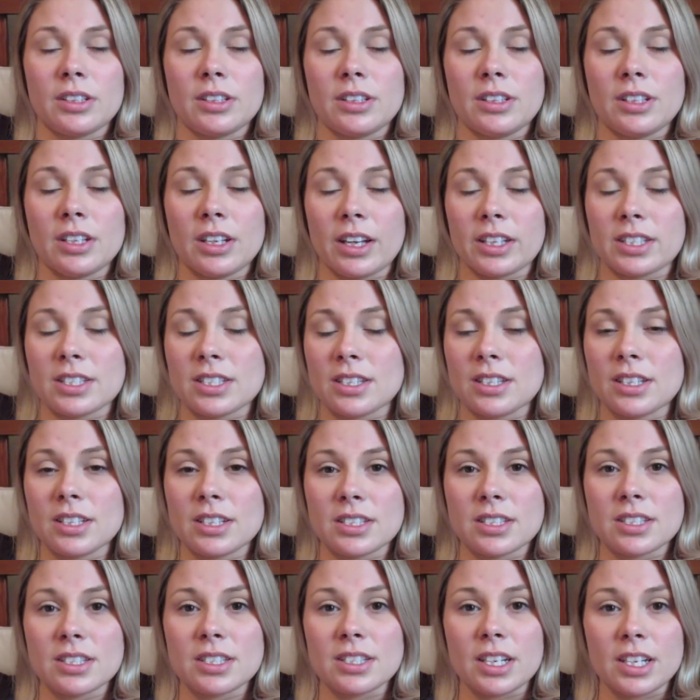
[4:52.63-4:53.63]
The,
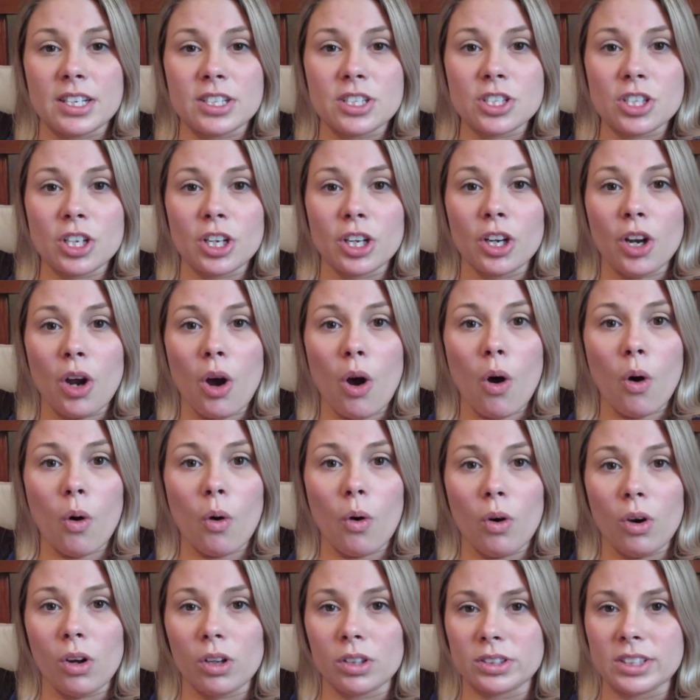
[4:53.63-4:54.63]
the stitch could
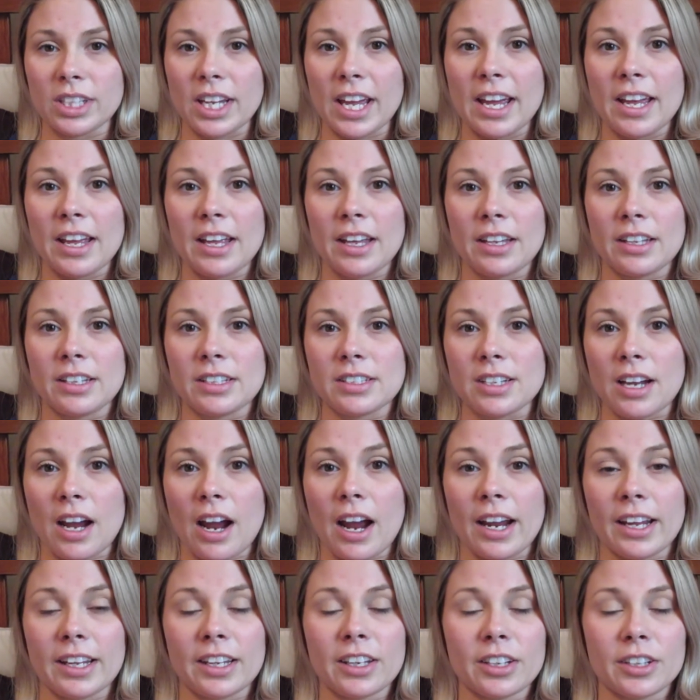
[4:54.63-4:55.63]
hold, and
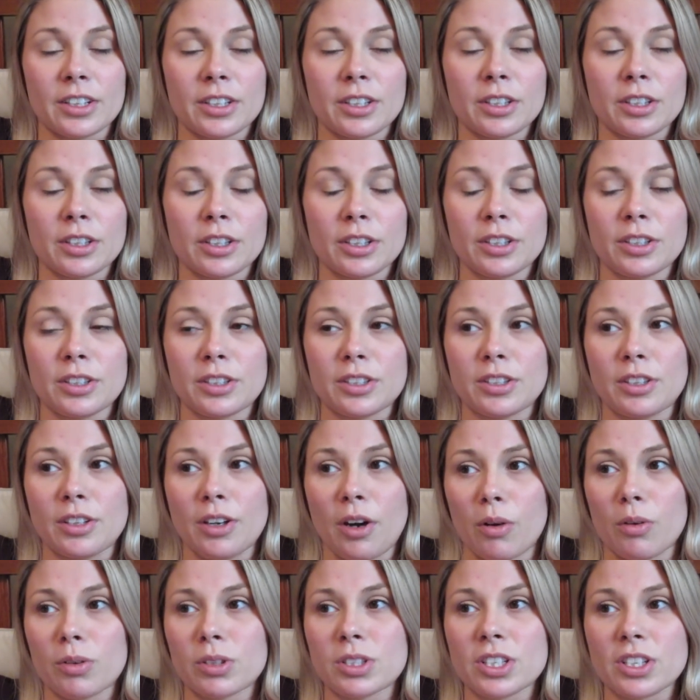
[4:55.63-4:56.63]
I could
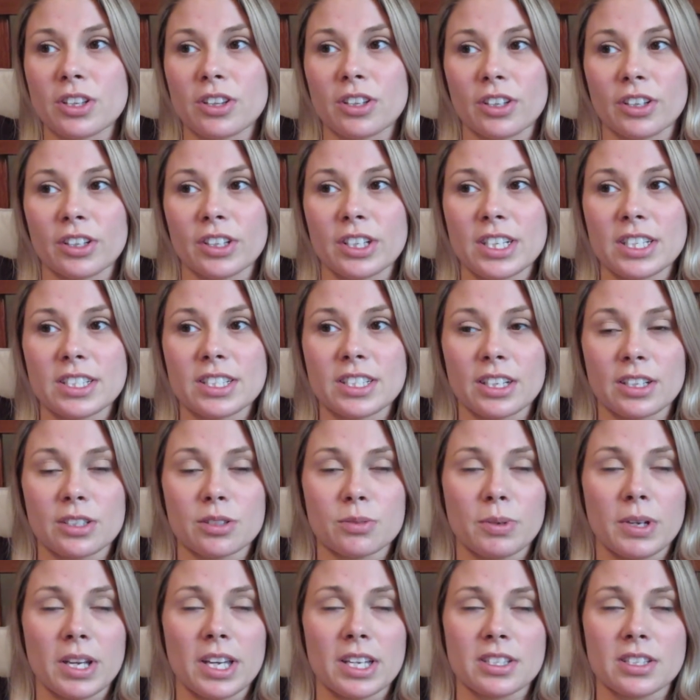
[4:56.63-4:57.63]
go to
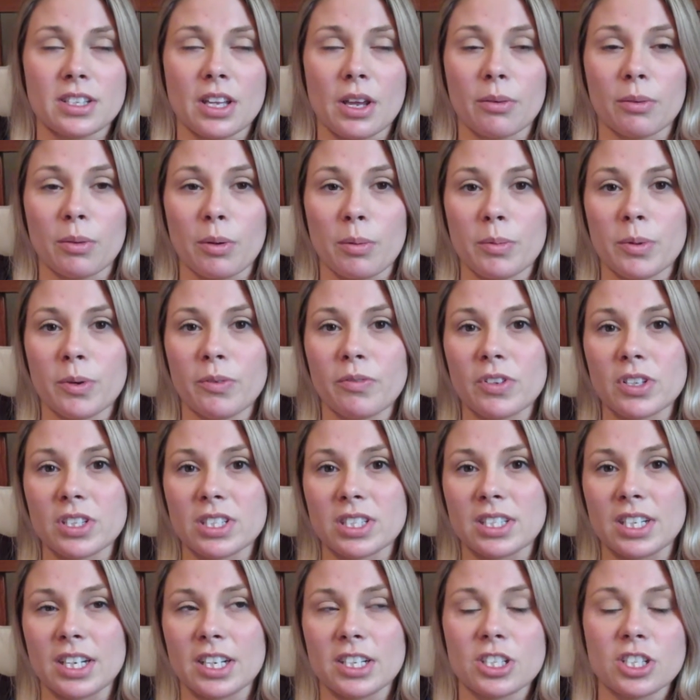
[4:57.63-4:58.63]
thirty-six weeks, they remove the
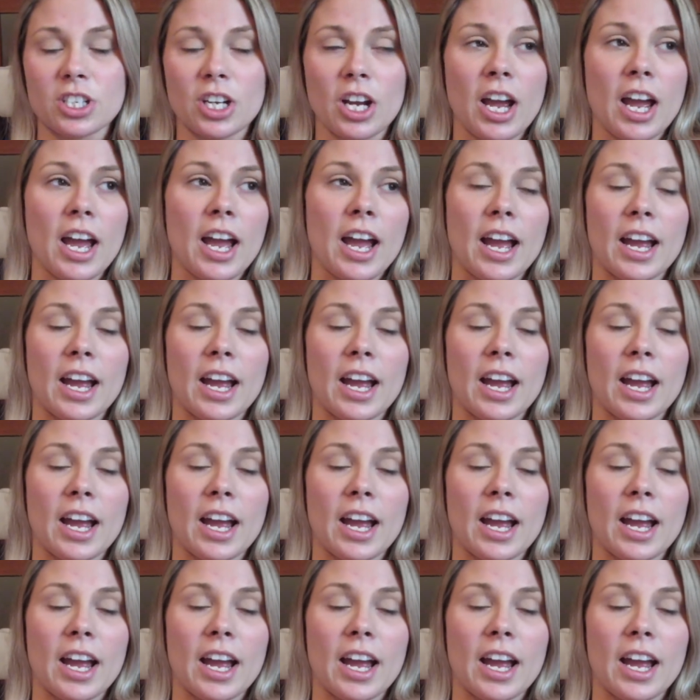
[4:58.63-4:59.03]
stitch,